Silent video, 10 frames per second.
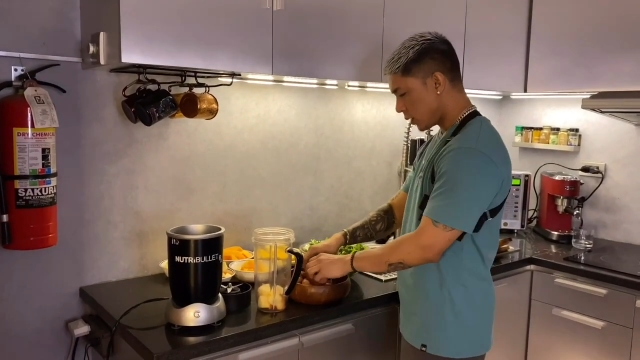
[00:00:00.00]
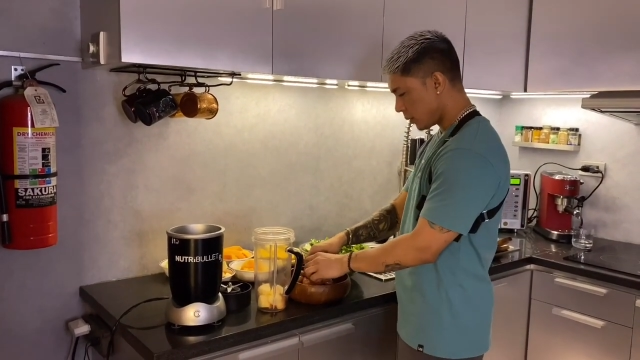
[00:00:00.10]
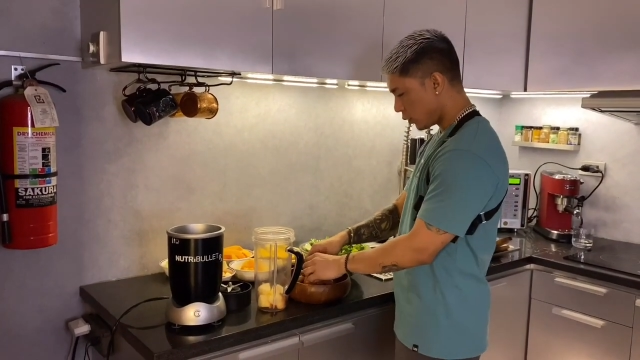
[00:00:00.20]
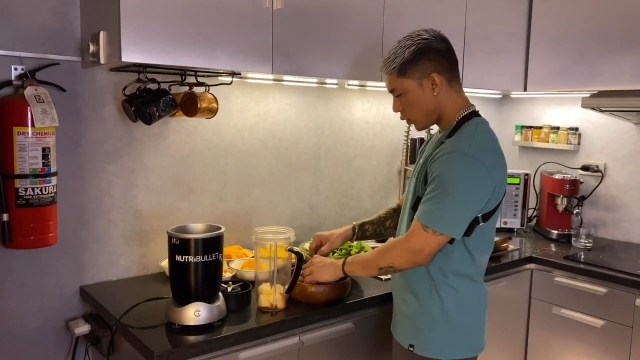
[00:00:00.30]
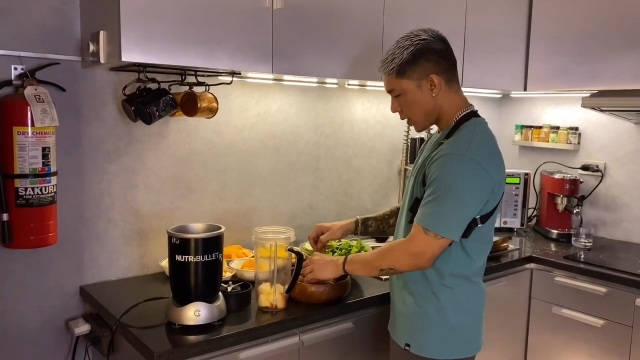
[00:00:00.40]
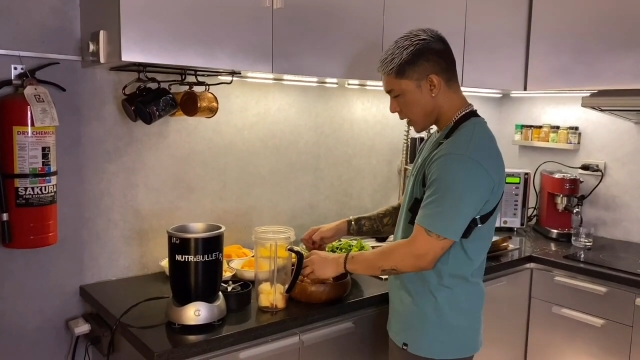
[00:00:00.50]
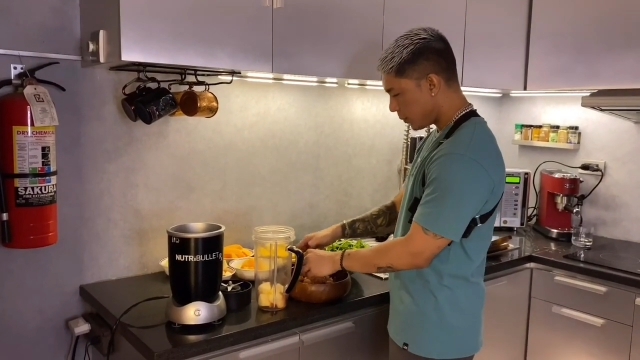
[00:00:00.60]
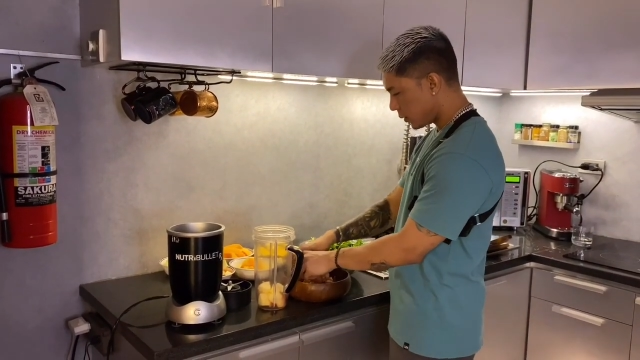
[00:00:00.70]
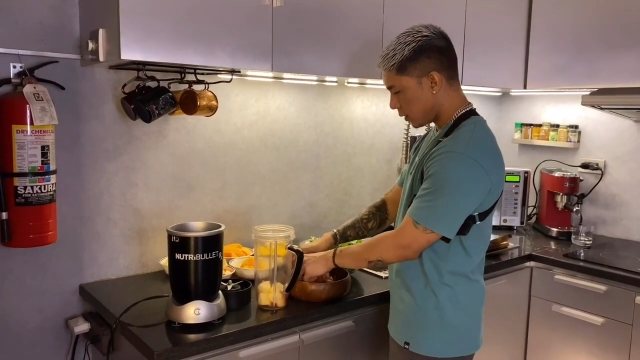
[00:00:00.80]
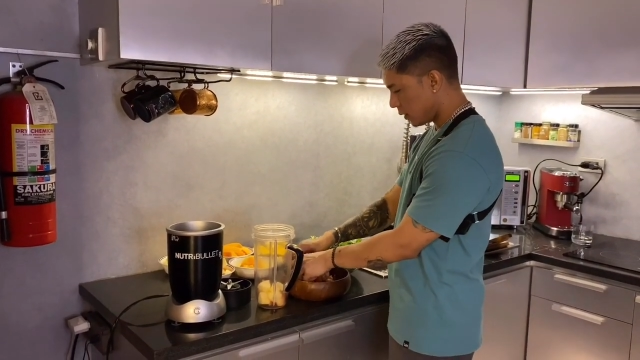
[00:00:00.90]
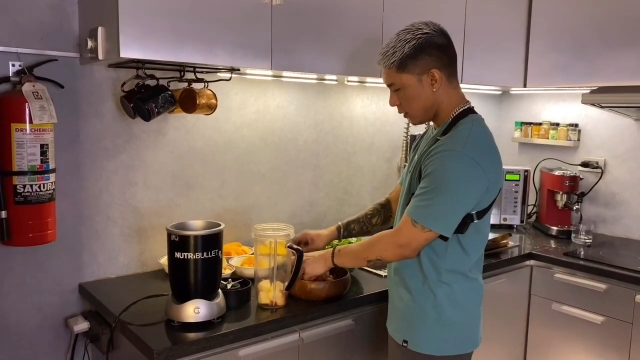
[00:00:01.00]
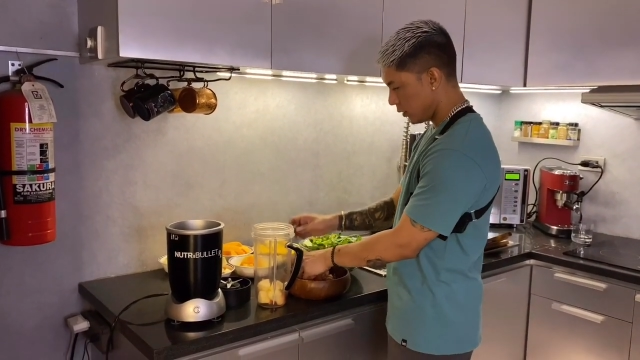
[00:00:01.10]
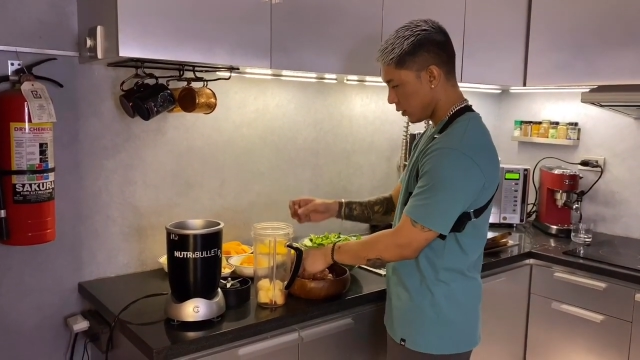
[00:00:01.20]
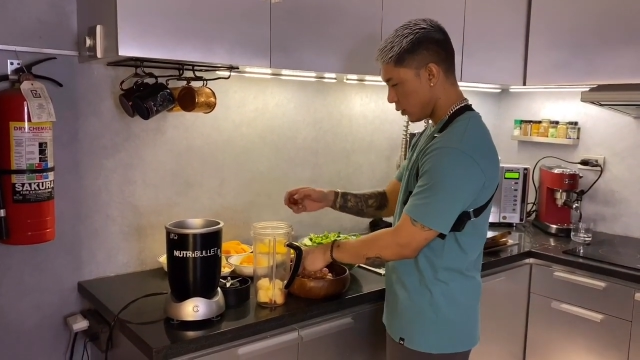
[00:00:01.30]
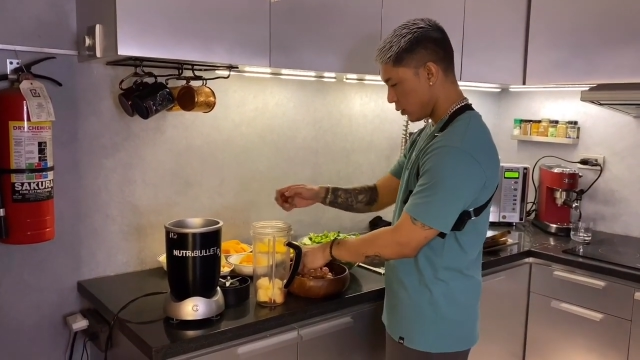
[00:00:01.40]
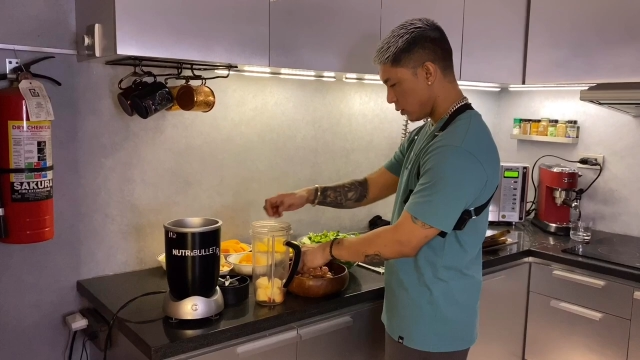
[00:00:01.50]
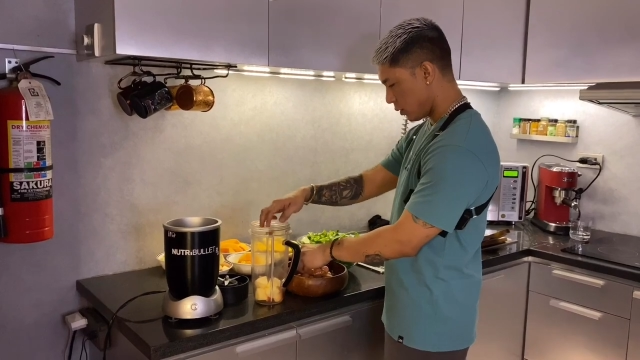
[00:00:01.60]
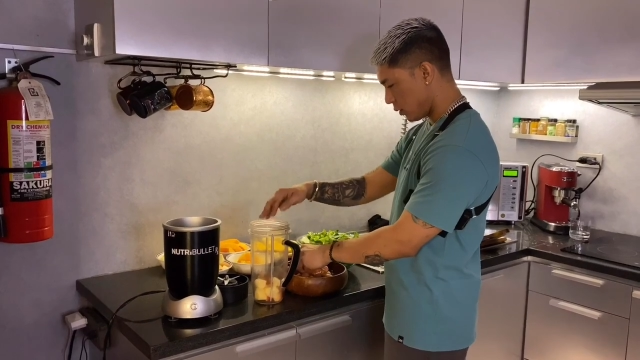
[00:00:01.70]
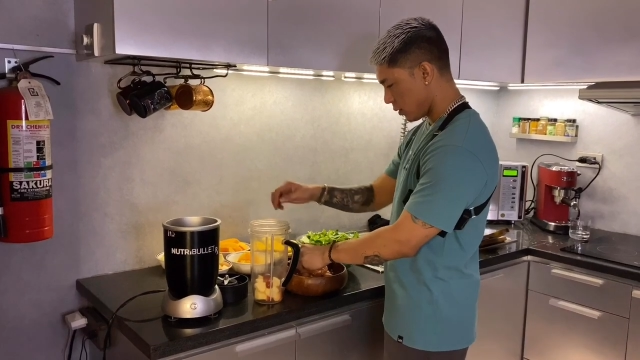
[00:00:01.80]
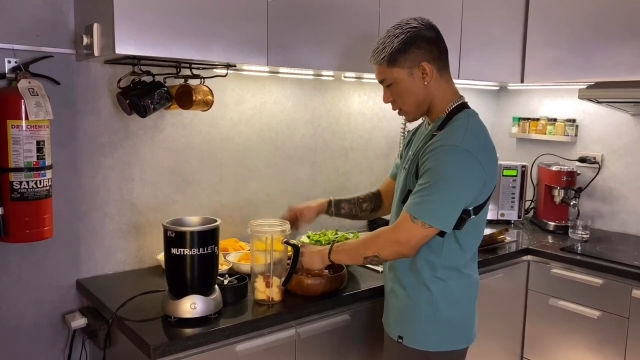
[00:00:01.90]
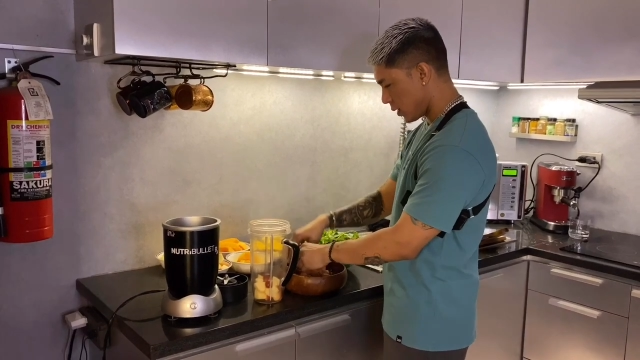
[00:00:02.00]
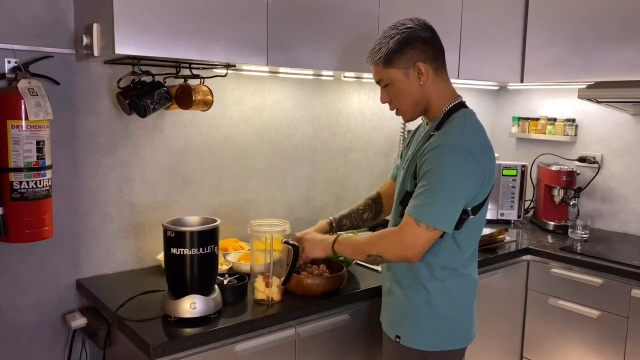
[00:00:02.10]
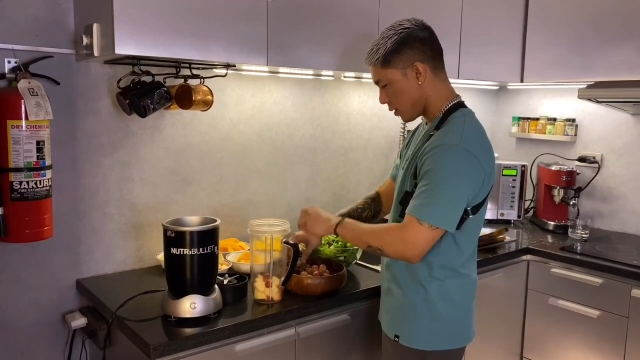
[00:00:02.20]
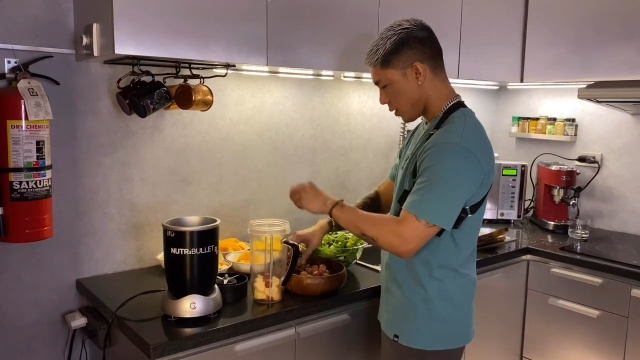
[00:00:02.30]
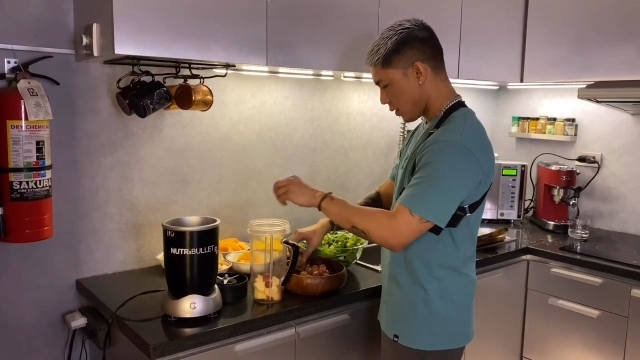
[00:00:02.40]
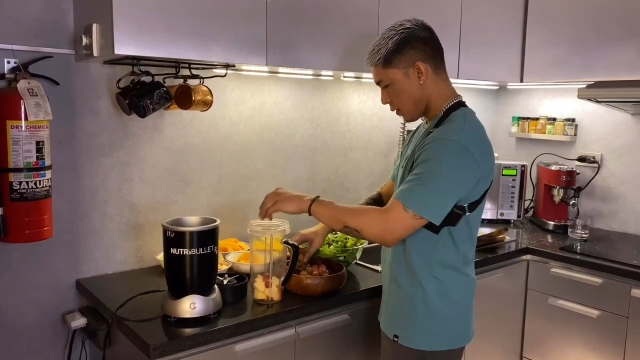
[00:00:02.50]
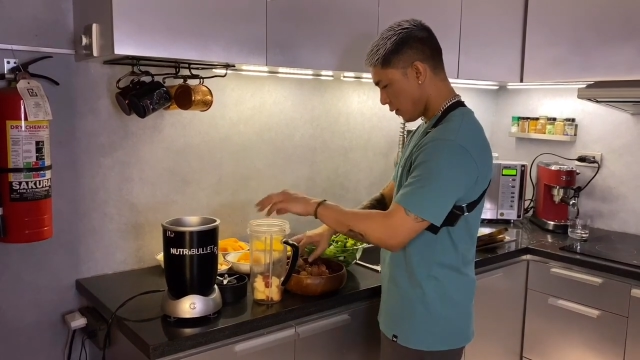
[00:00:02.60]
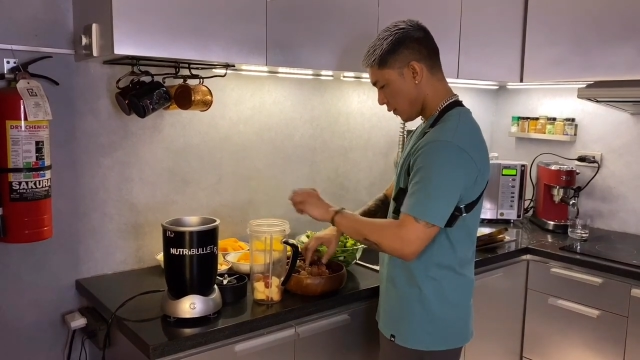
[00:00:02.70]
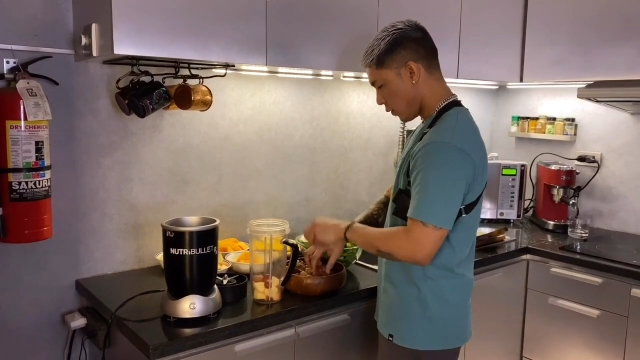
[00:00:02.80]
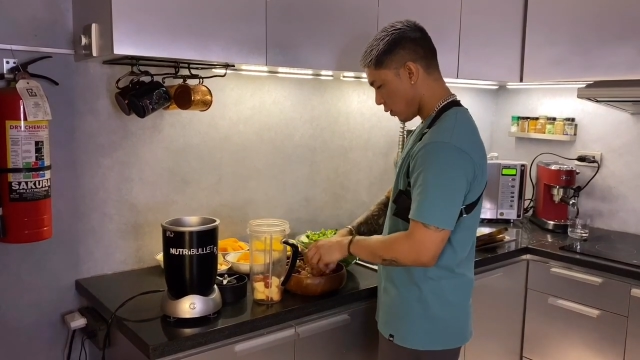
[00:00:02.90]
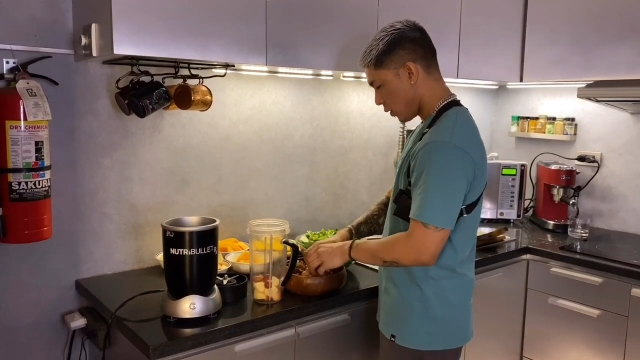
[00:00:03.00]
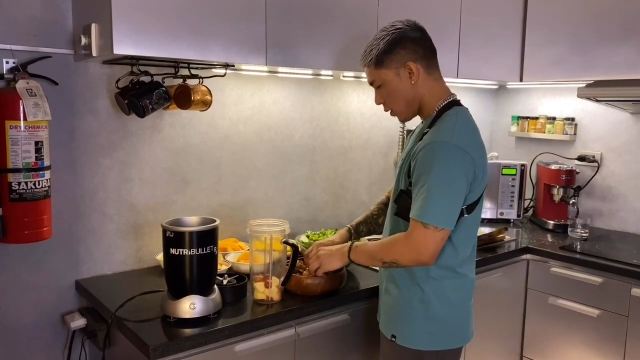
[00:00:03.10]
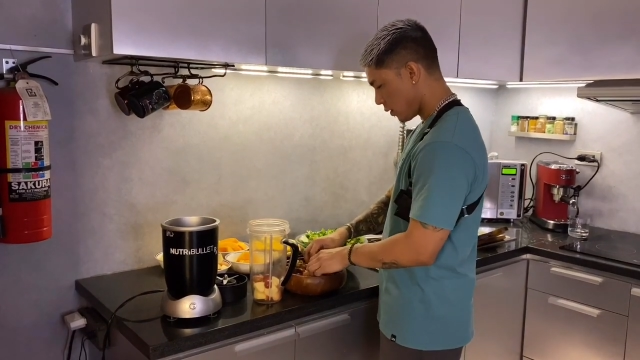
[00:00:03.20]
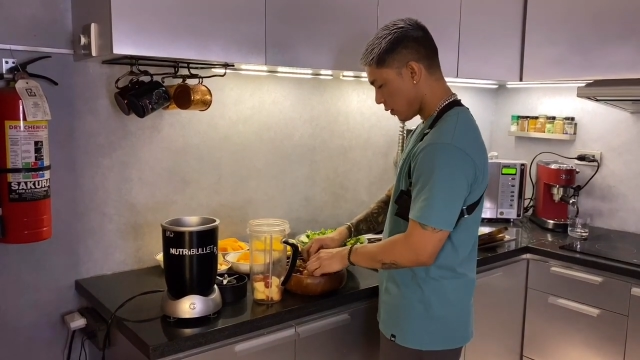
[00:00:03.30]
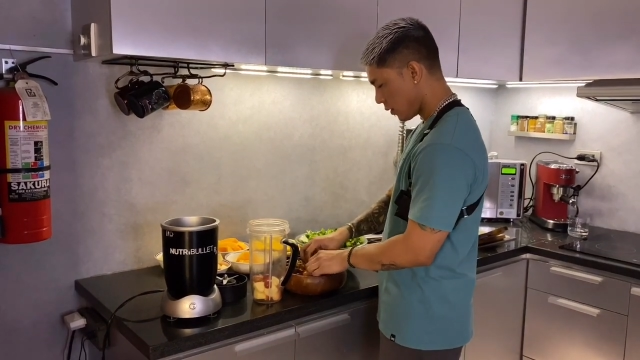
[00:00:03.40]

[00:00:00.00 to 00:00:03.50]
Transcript: some grapes. Two, three, four.